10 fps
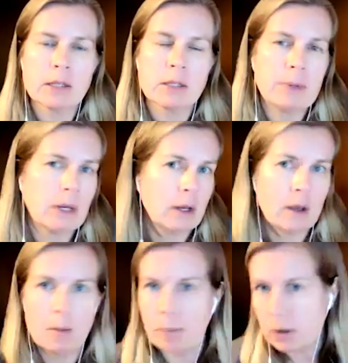be a
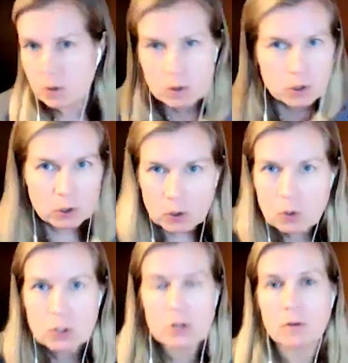better
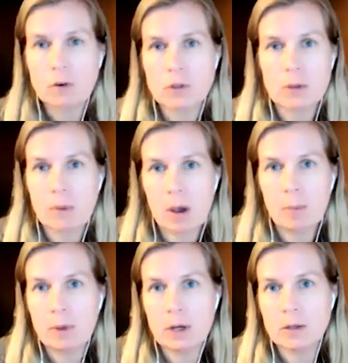solution for some
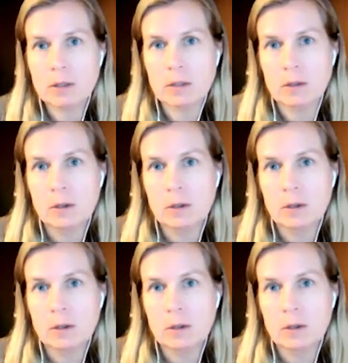companies?